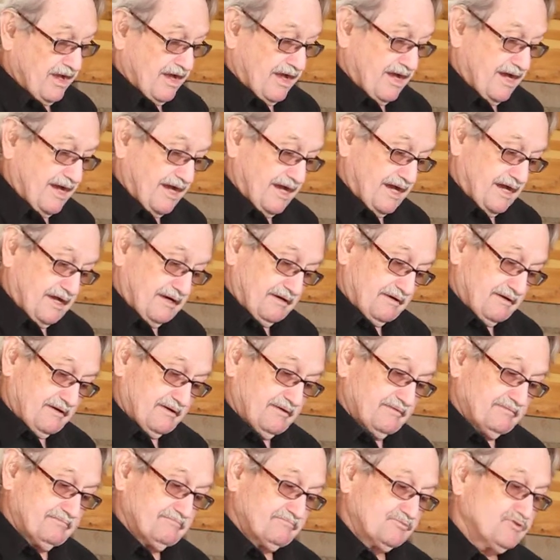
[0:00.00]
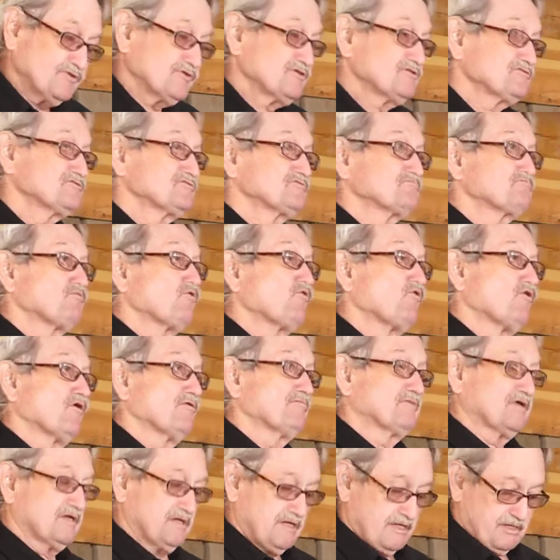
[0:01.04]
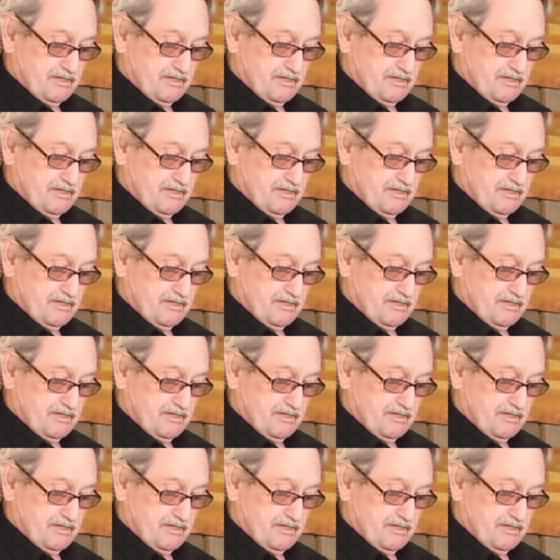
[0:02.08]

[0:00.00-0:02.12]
And so this is a poem that